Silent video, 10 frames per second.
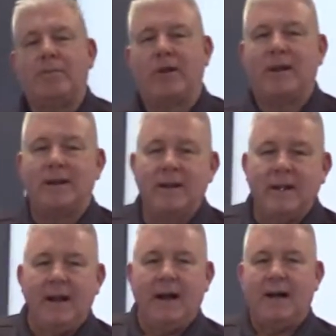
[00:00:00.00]
Prater,
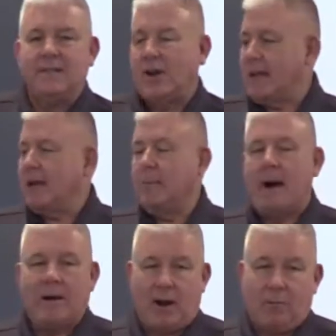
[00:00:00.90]
uh, talking
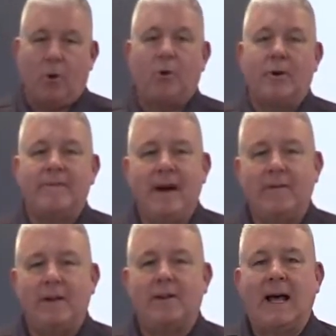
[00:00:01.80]
about our rotary
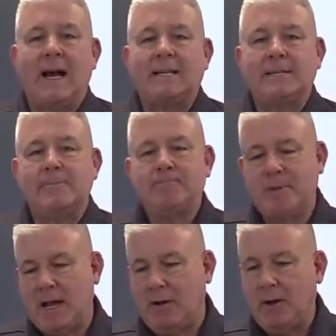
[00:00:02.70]
valve airlocks.
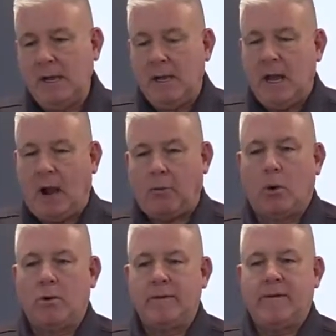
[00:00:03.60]
Now, our
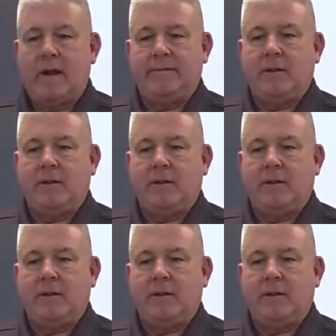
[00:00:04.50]
rotary valve